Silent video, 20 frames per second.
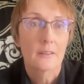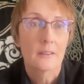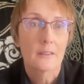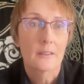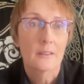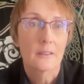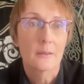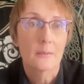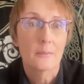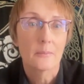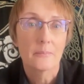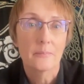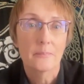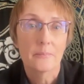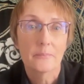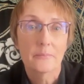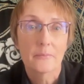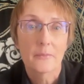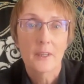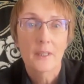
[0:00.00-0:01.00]

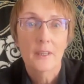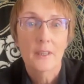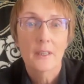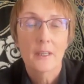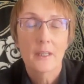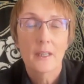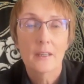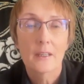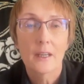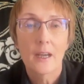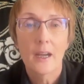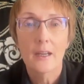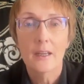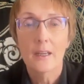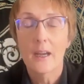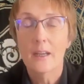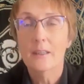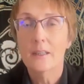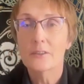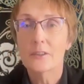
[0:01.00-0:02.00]
Um, and I,
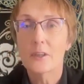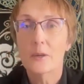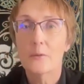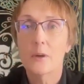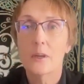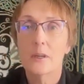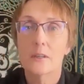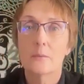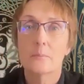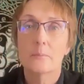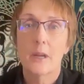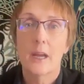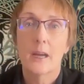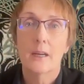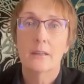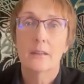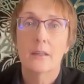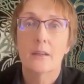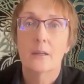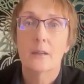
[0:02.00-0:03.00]
I guess I wanted to
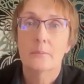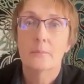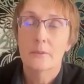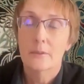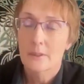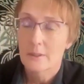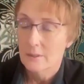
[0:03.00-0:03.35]
back up